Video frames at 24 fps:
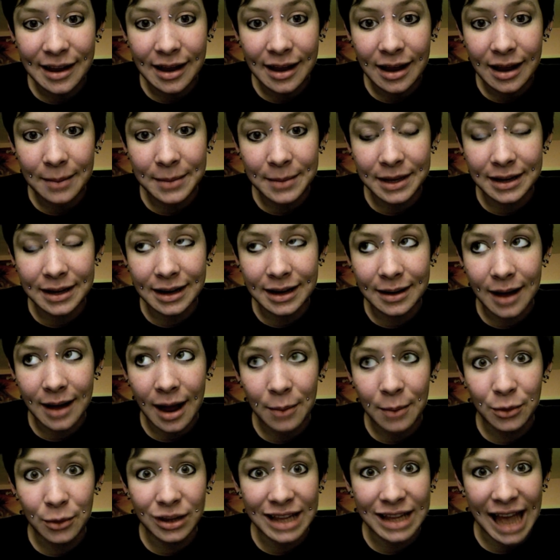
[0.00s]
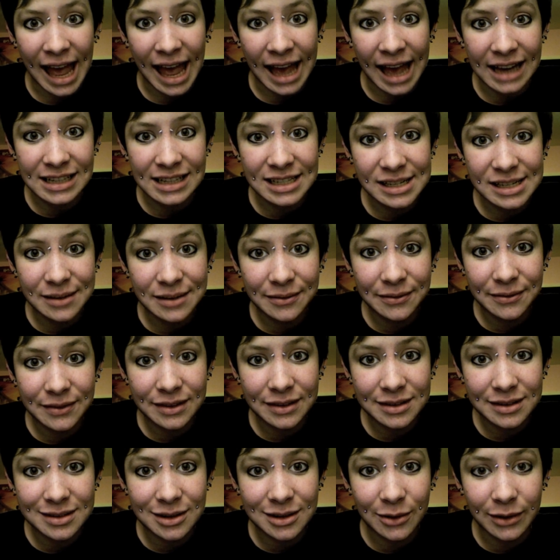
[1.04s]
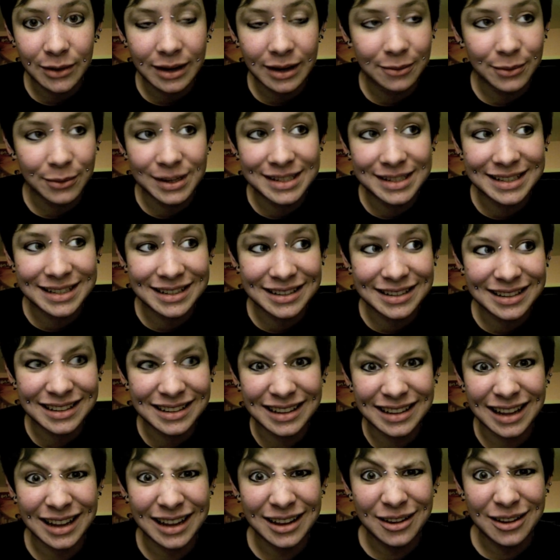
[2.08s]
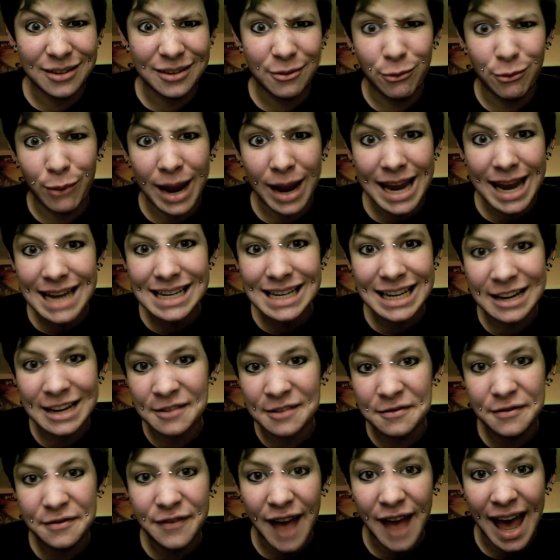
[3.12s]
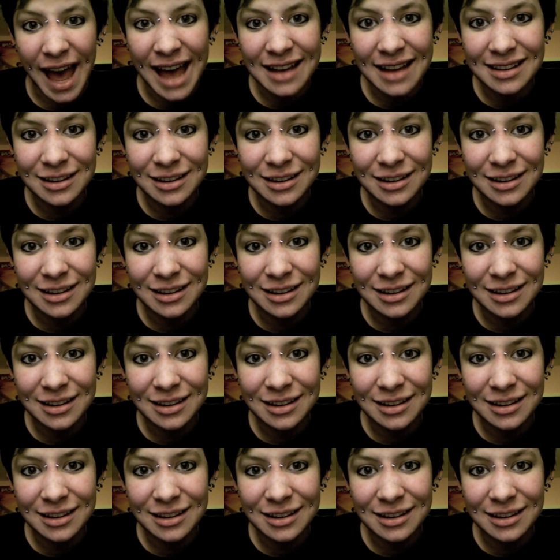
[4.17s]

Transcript: I mean, I'm really active, so it wasn't like weight in fat,